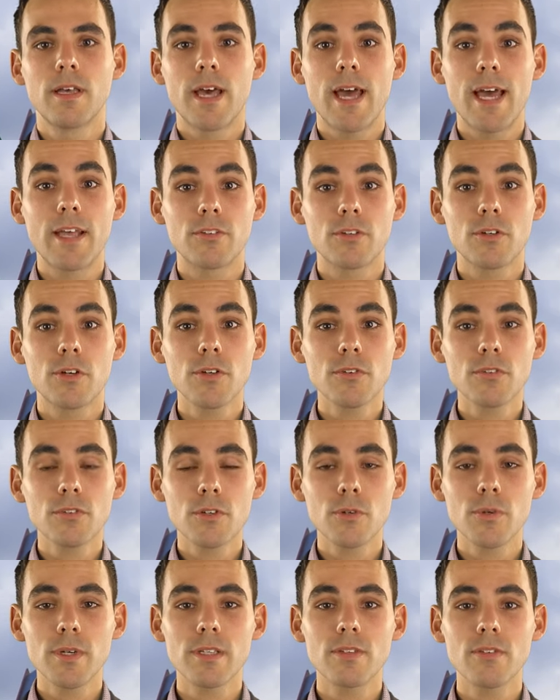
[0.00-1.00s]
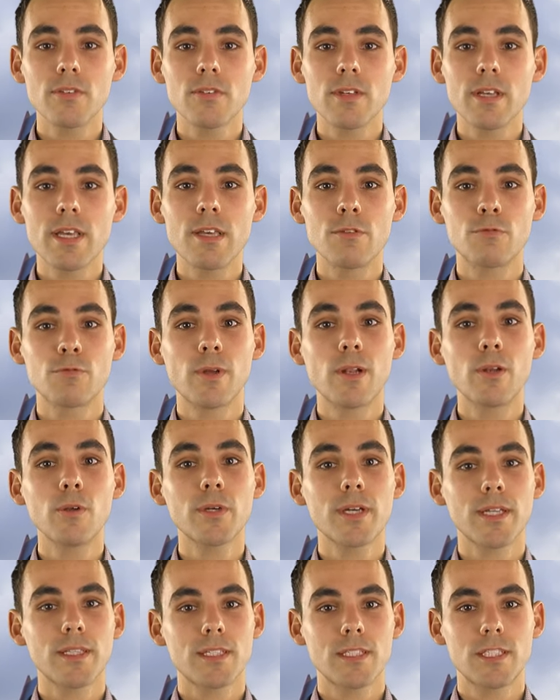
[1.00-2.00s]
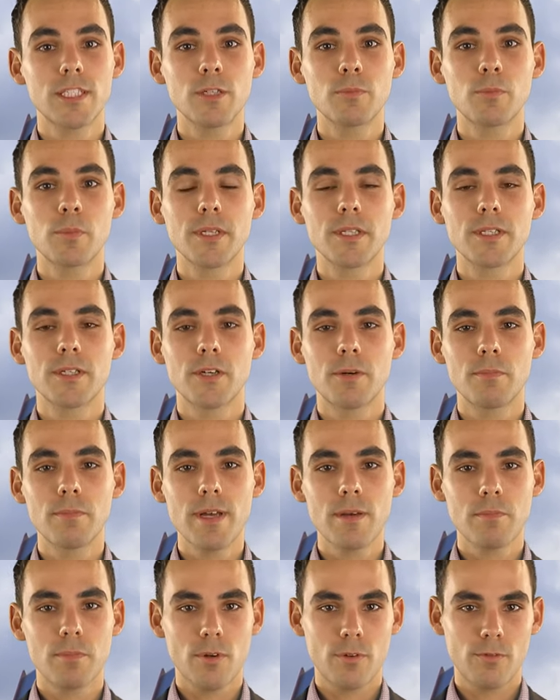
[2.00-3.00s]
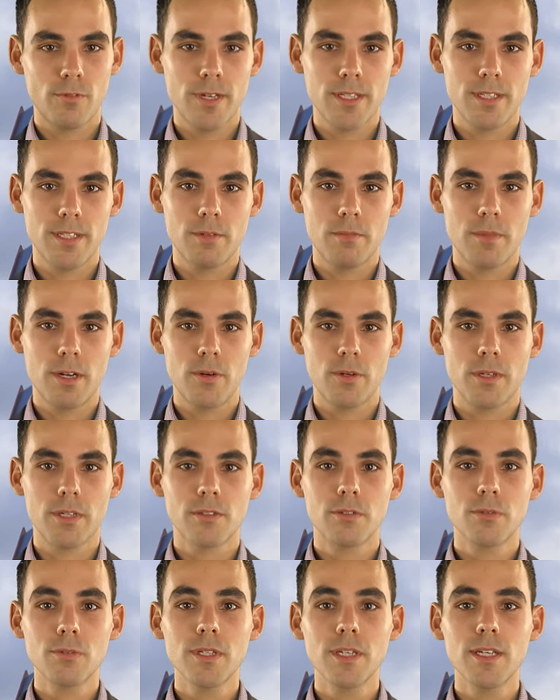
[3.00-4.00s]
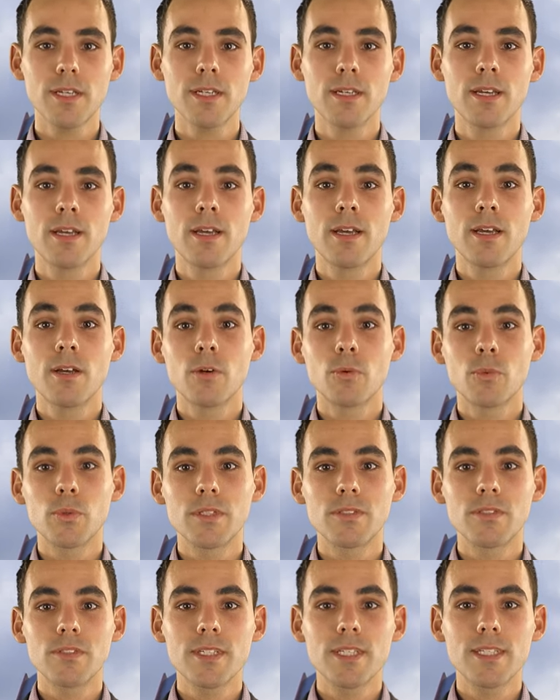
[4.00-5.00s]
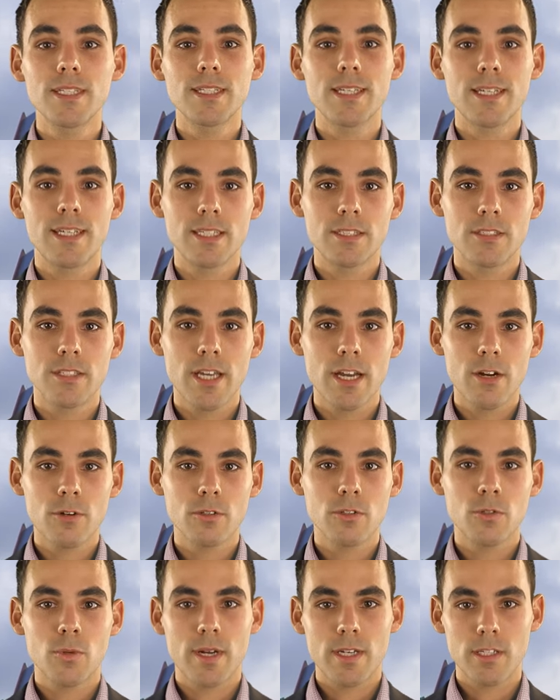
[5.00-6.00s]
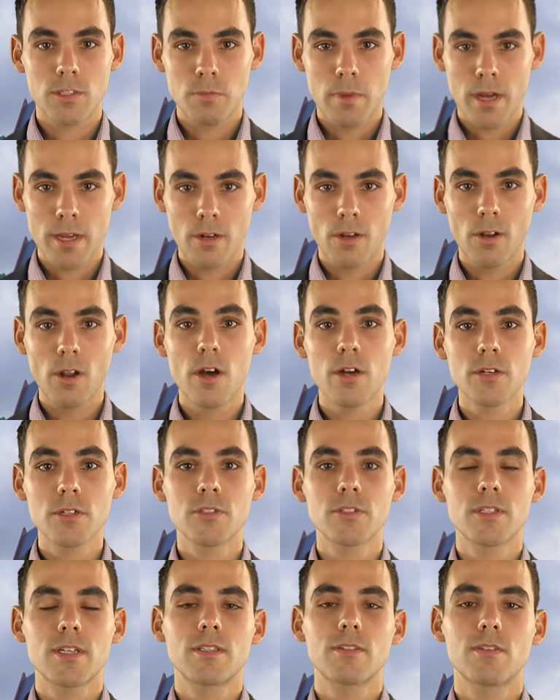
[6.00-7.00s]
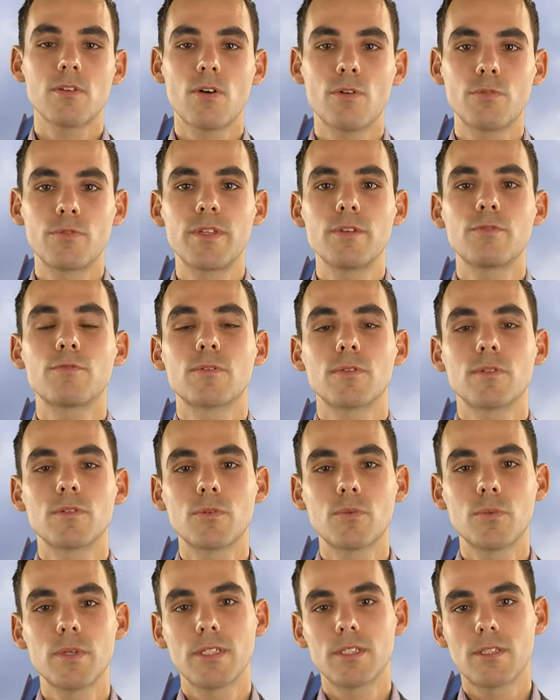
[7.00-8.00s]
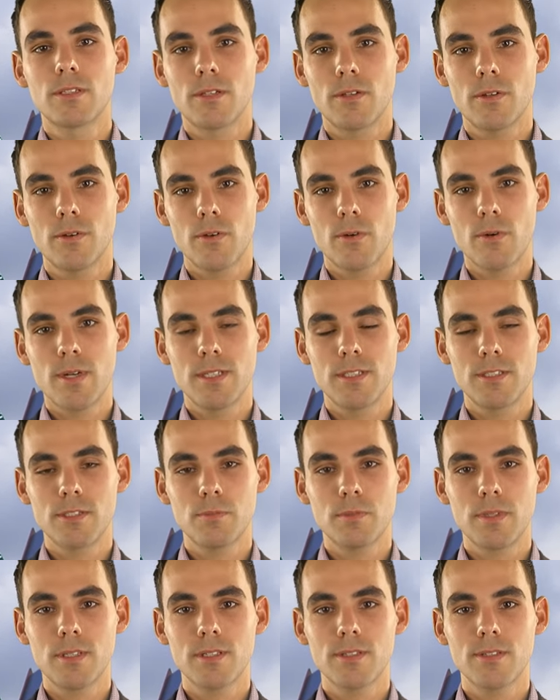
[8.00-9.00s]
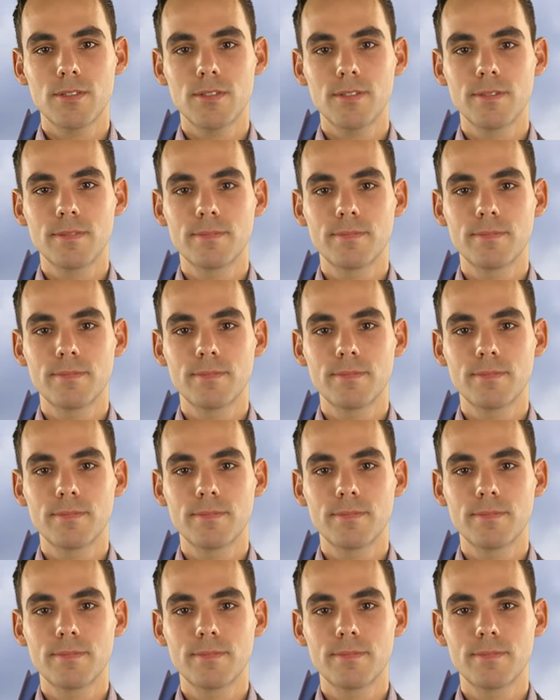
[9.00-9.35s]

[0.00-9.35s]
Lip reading: As a consequence, if we look at the geopolitical map of Latin America today, we see that it is characterized by a large set of different regional arrangements.